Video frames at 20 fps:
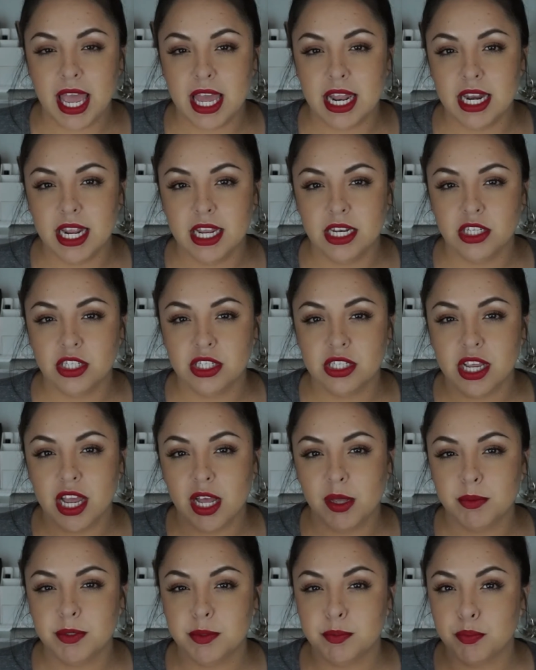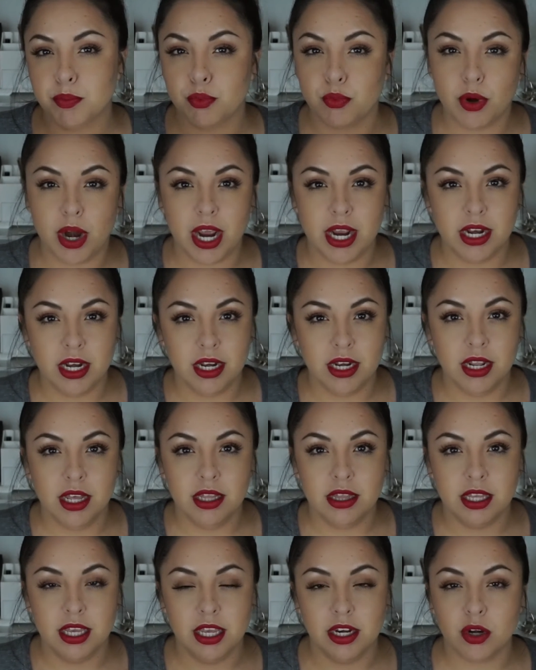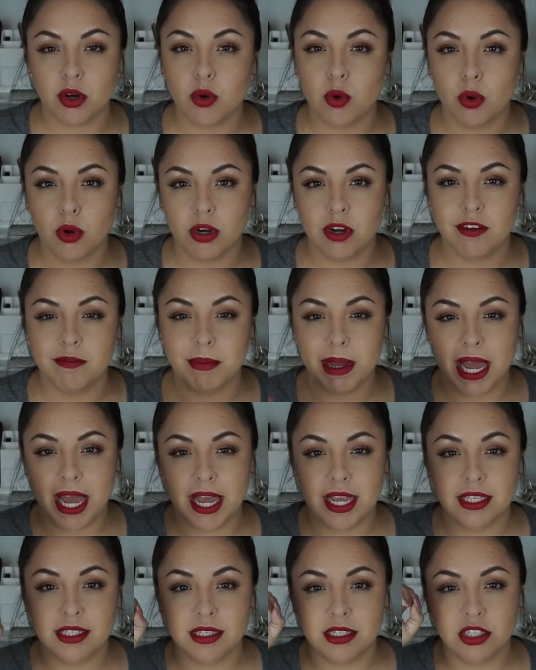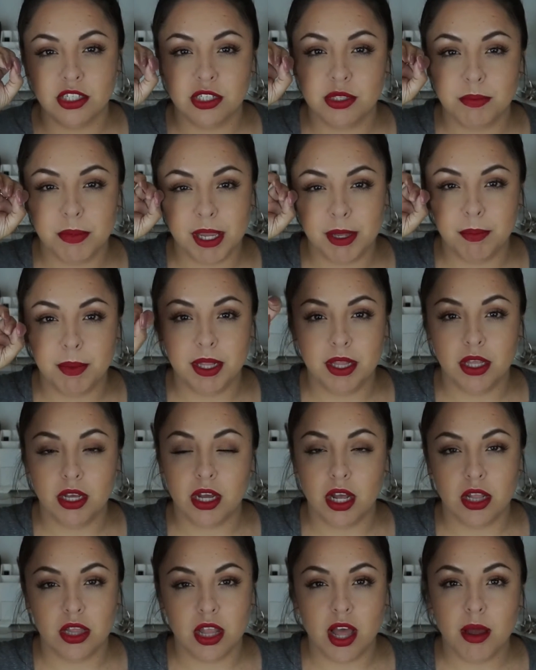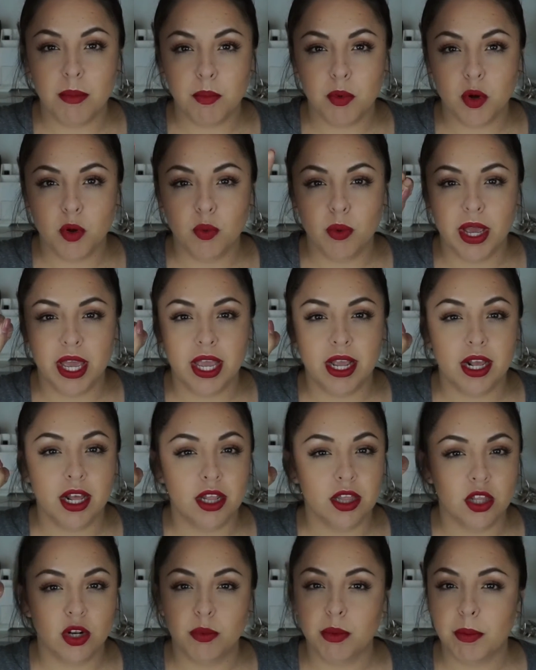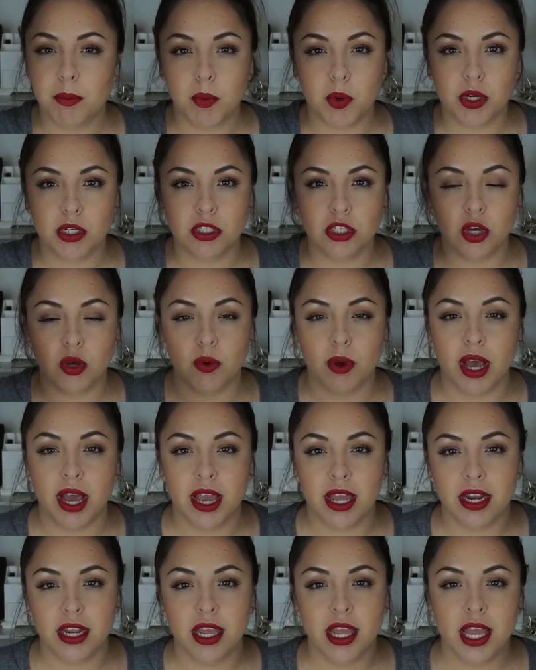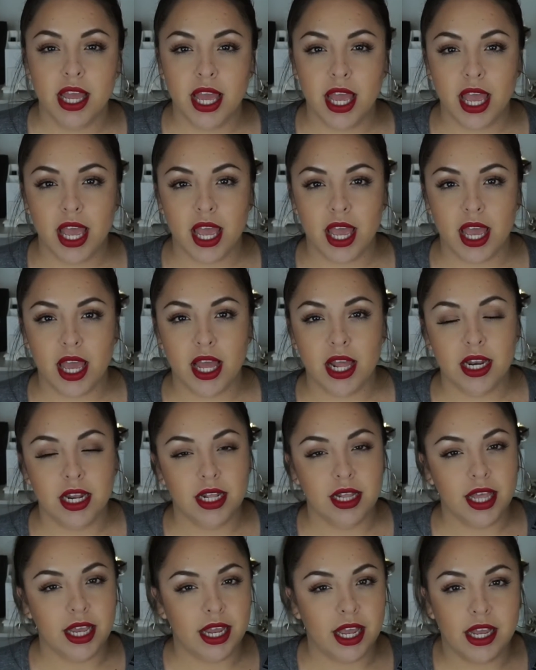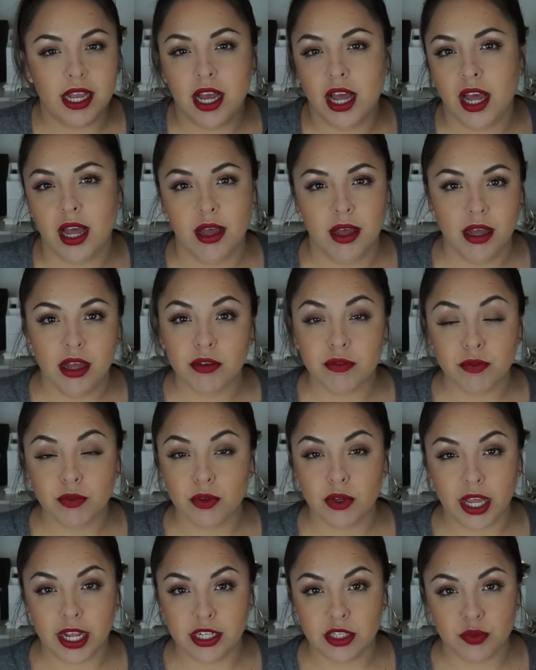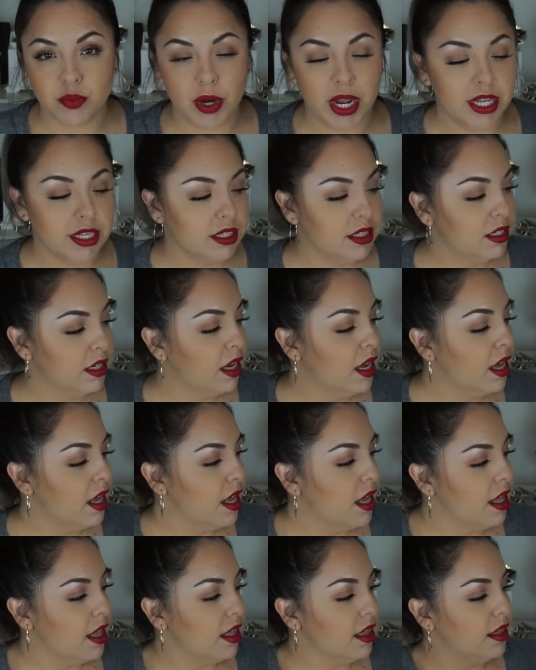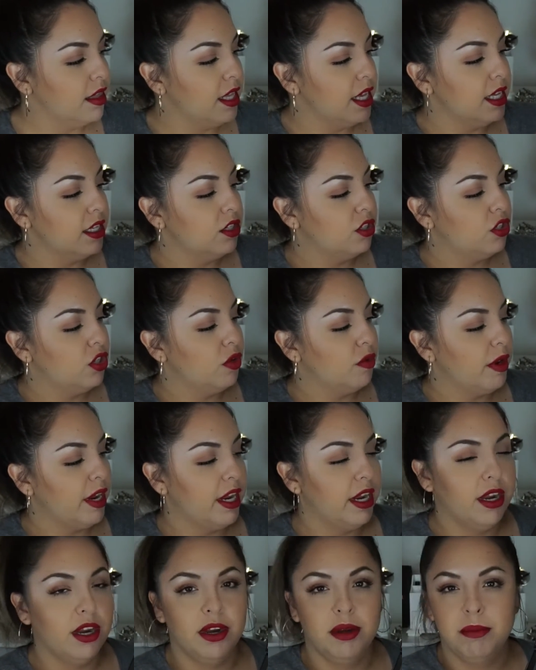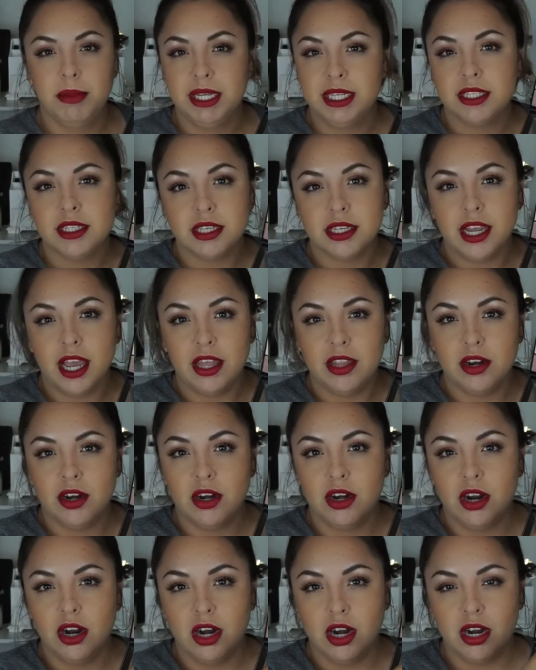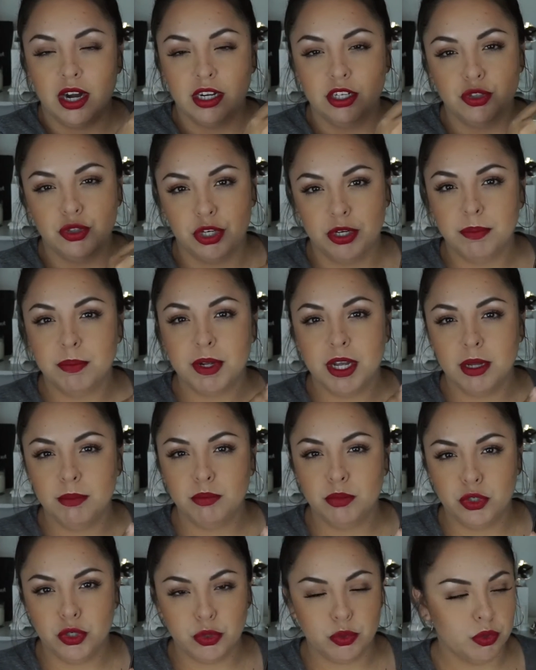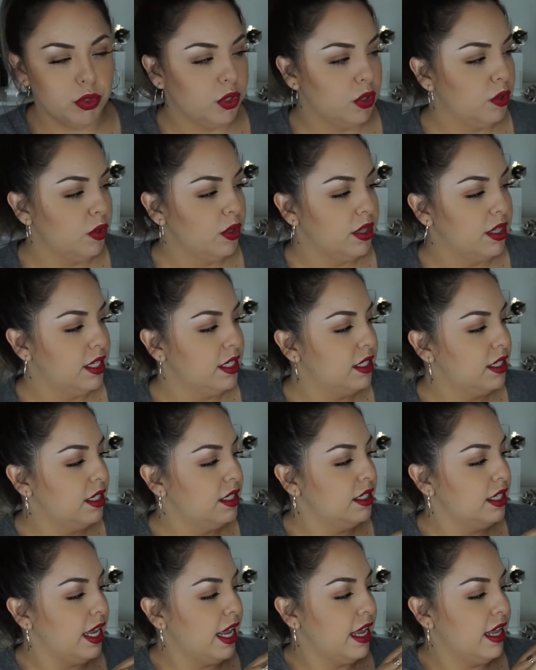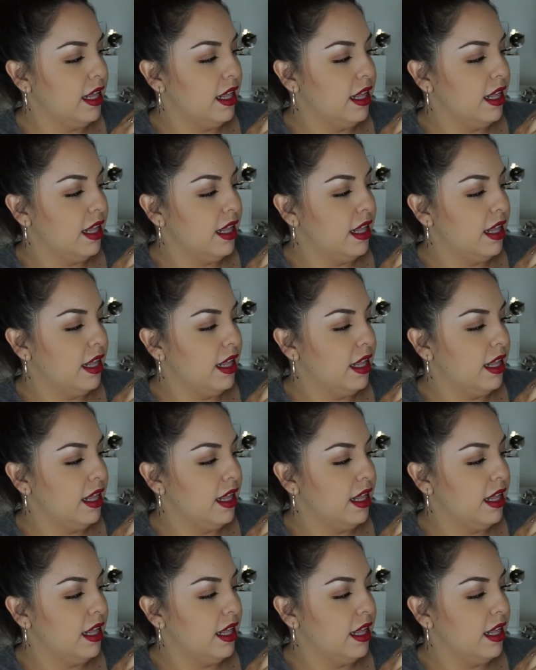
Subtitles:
and it just helps brighten the inner corner of my eyes and just make me look a lot more awake, a little bit more doe-eyed, and like I got a full night's rest. These two right here mixed together are a dream come true. This is